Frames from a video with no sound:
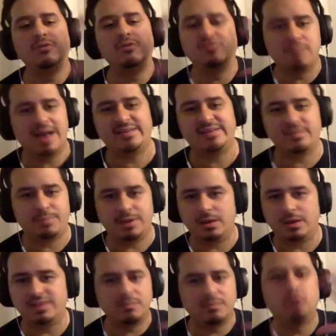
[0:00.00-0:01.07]
mass appeal.
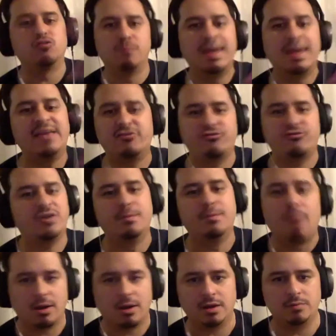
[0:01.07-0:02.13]
It's the most mainstream
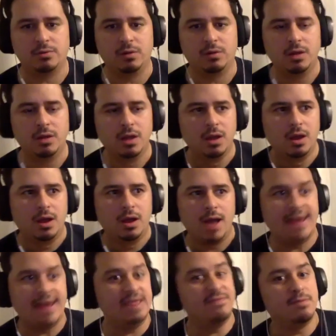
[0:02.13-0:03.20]
marketable.
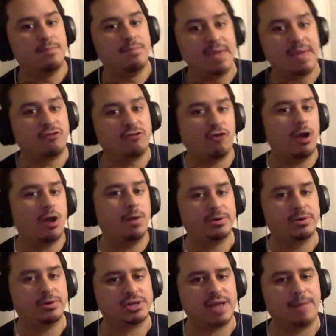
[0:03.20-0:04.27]
And even me trying to
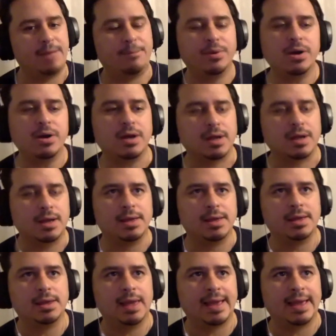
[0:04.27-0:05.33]
push that book,
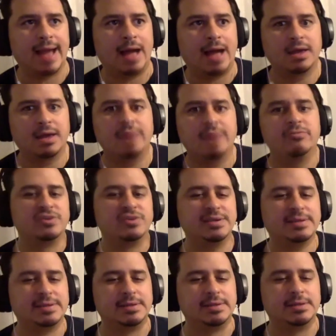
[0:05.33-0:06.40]
like I'll get
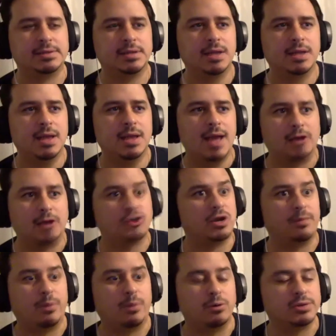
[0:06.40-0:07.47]
resistance. I'll try
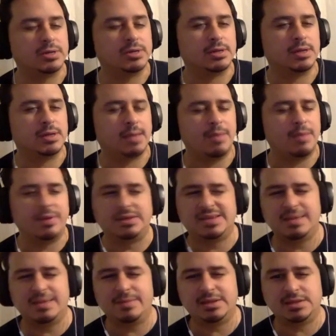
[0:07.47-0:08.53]
to post it in like maybe a
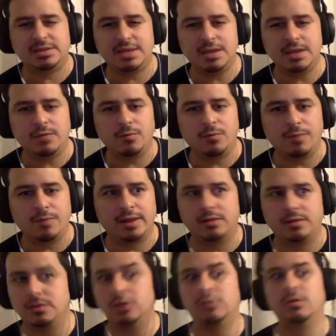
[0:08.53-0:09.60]
TMNT group, and
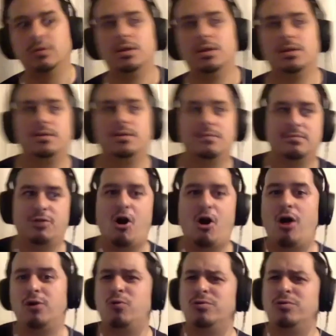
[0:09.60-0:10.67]
they'll, the
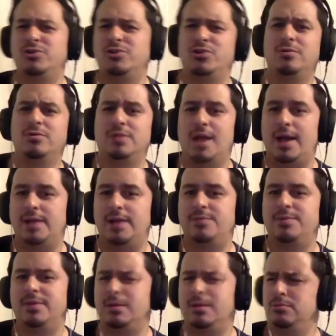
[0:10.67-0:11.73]
hardcore turtle guys
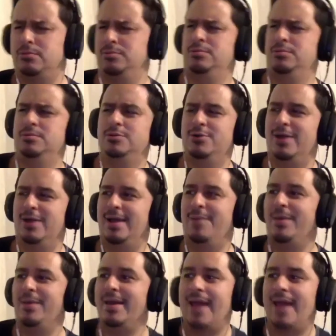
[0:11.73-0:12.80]
be like, like I'm
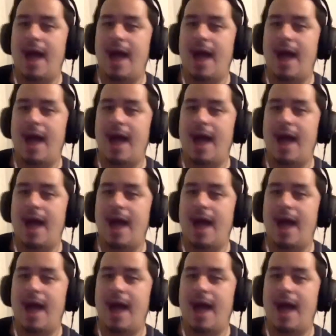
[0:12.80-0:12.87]
like, how